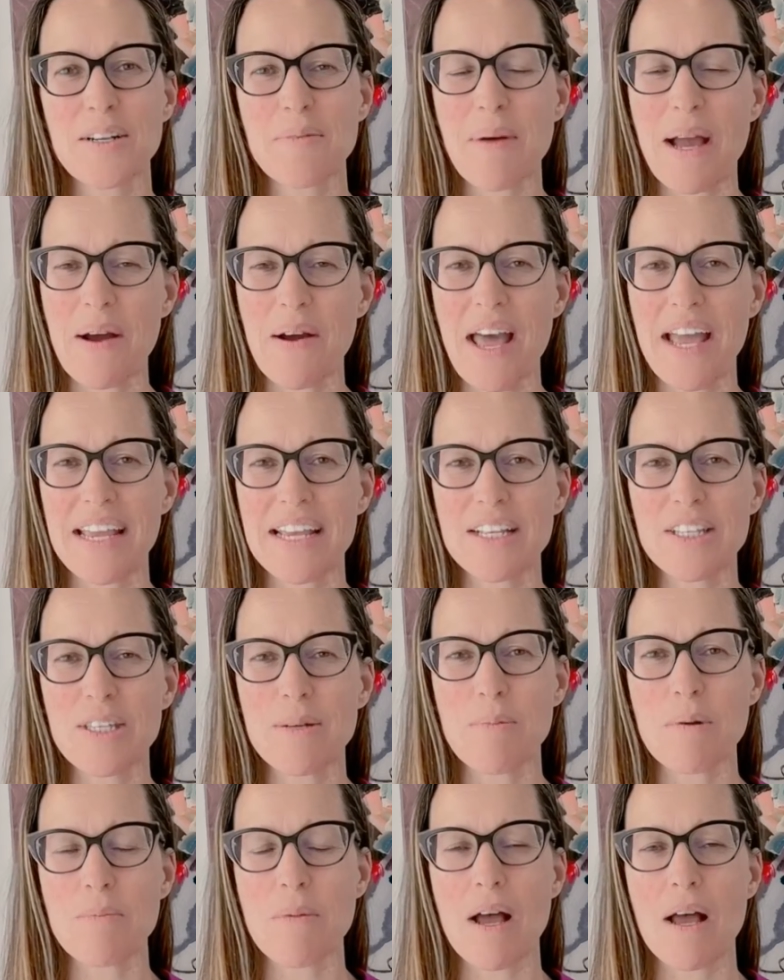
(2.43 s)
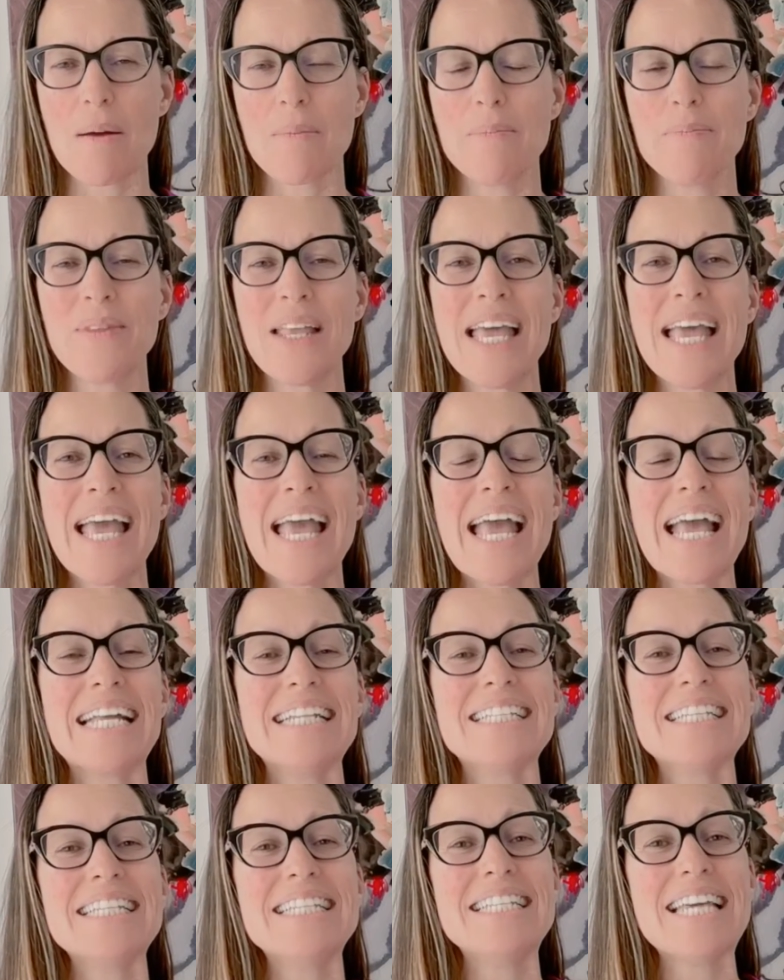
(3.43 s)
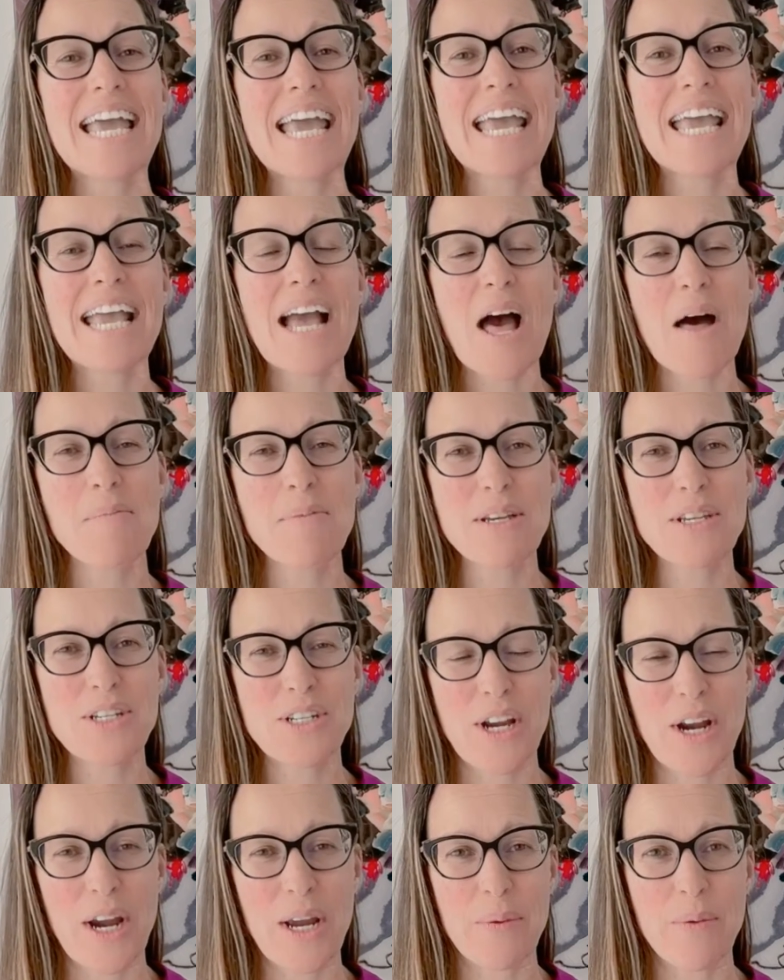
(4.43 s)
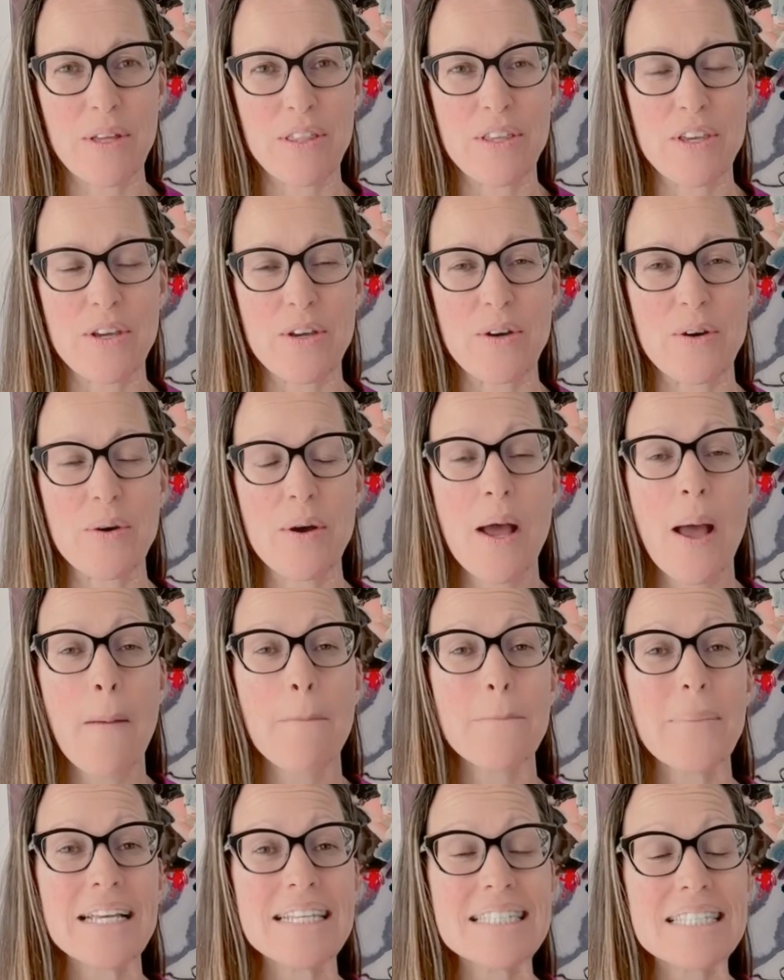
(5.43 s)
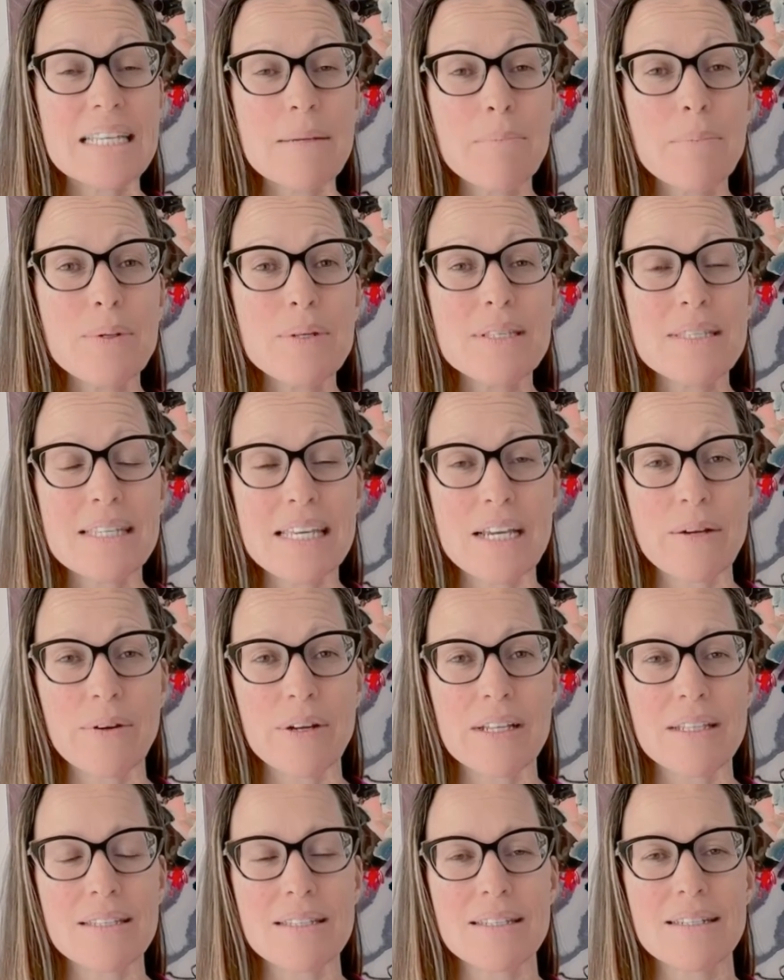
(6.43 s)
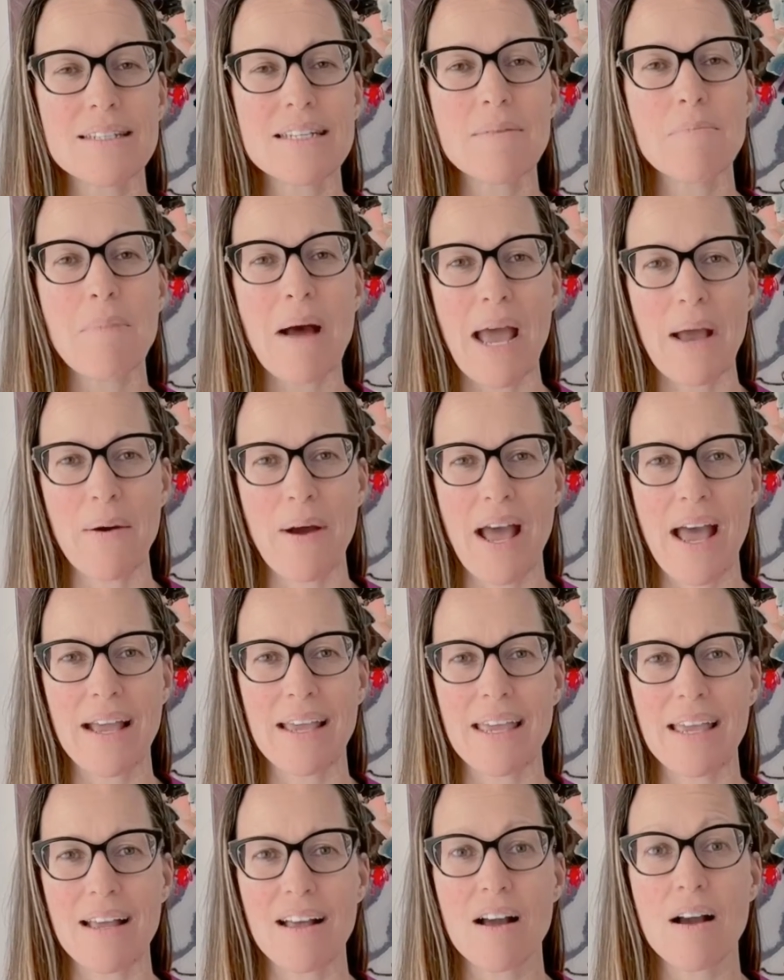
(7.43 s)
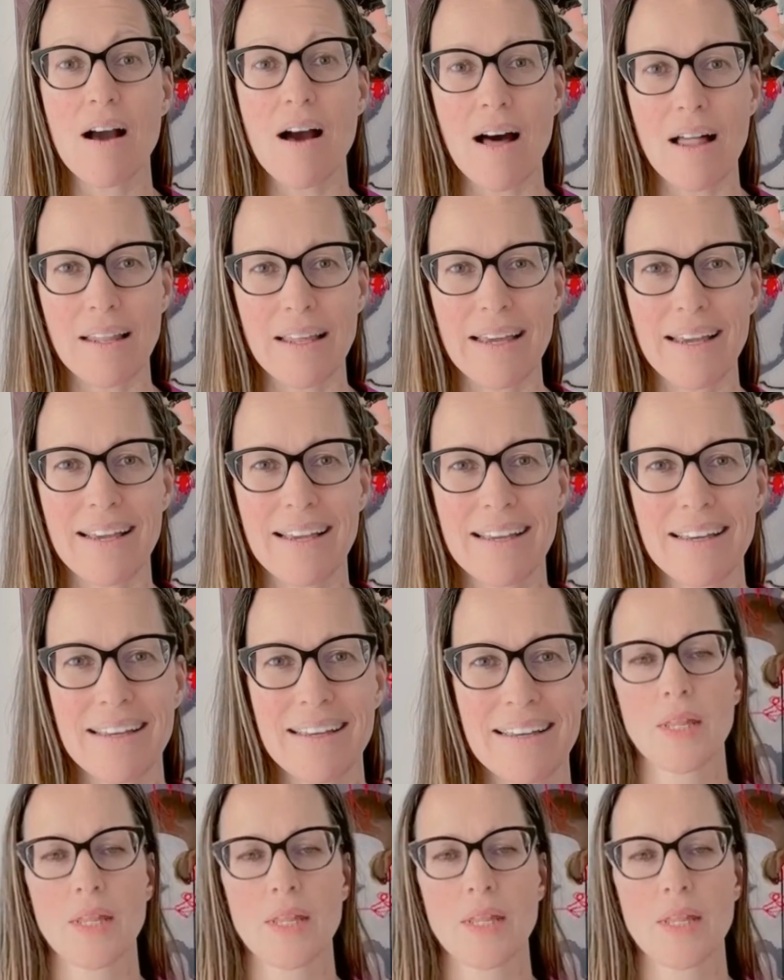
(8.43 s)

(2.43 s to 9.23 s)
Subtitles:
Biohacking Supermom, and today I'll be sharing with you my simple secrets to biohacking colic.